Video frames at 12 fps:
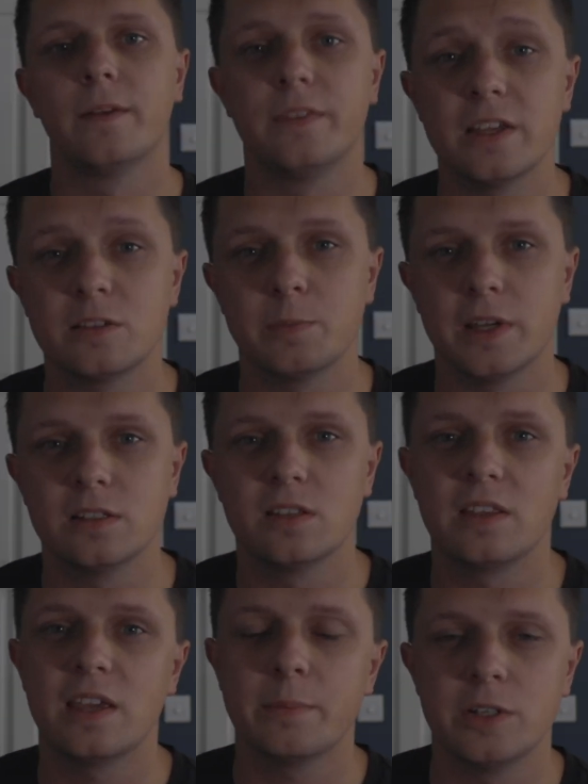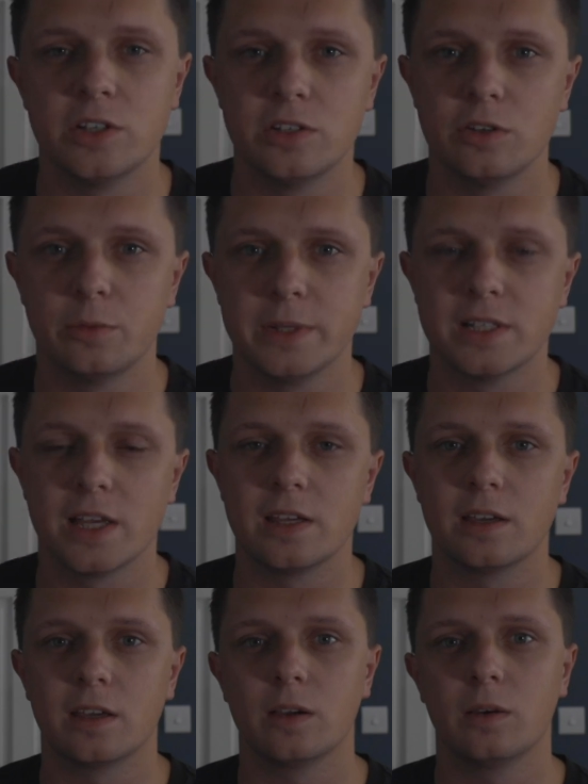This means that the images you'll be
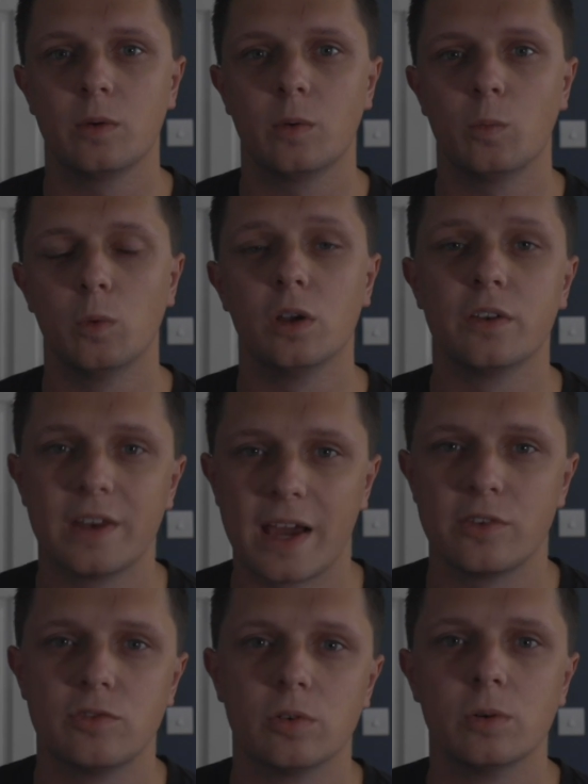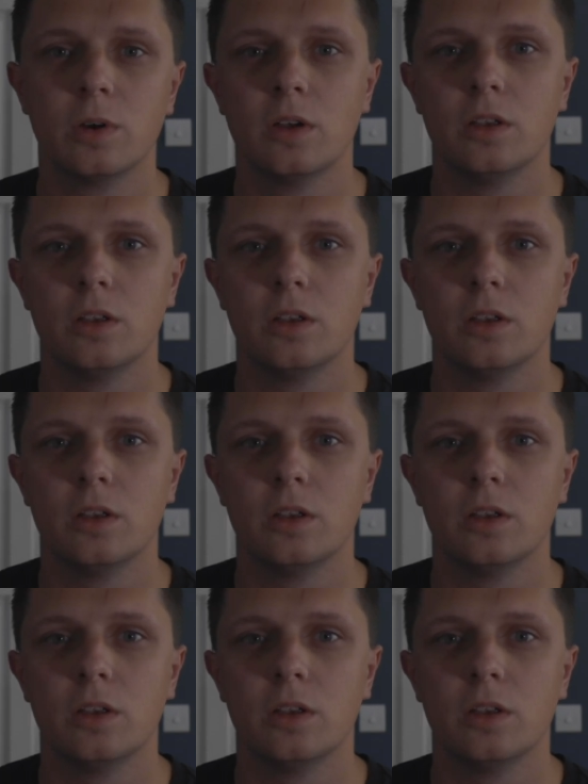taking will look natural,